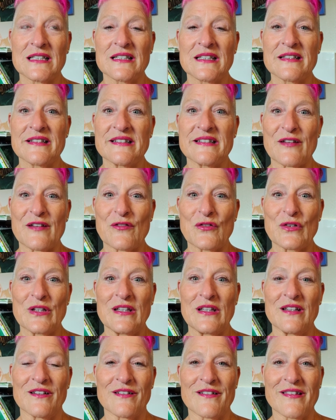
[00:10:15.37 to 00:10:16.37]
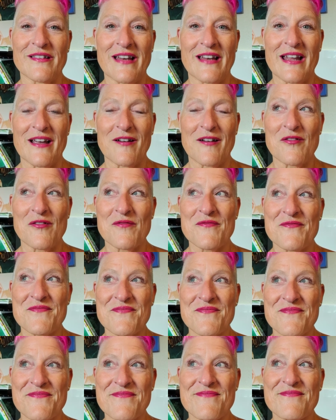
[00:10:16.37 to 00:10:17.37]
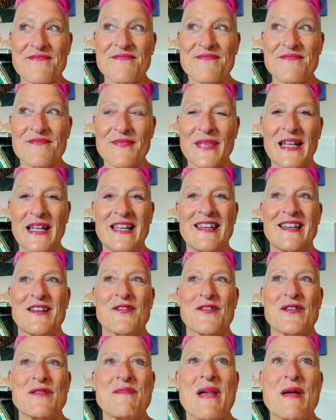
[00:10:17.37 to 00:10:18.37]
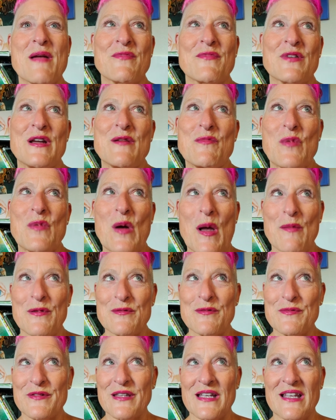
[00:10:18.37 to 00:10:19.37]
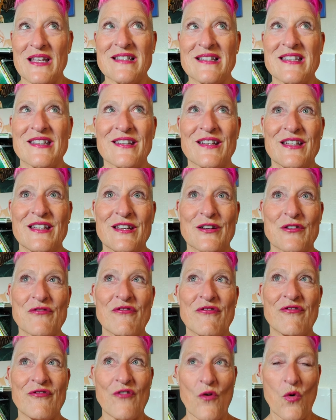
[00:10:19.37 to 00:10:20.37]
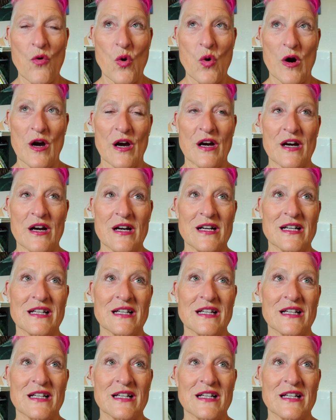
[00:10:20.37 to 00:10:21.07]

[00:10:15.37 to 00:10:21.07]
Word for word: several years now, but I didn't remember it probably until year four.